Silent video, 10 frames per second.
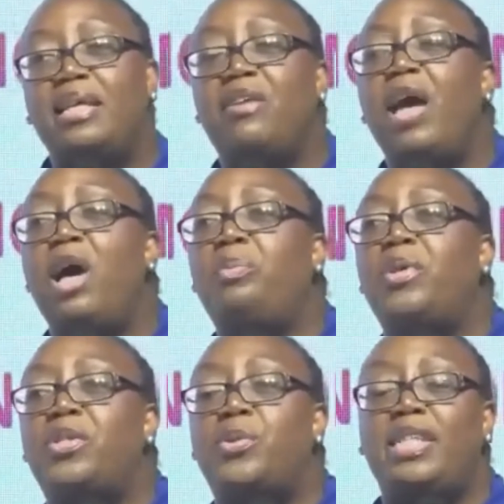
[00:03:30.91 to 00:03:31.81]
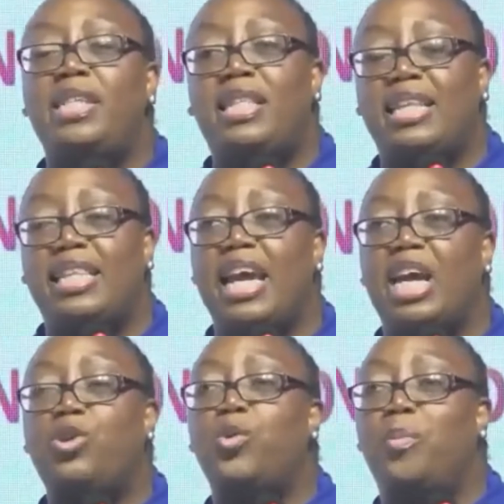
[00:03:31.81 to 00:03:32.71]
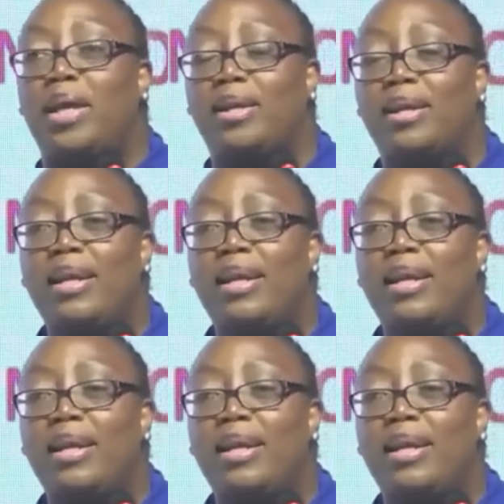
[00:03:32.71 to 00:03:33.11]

They've helped us to see that they are human,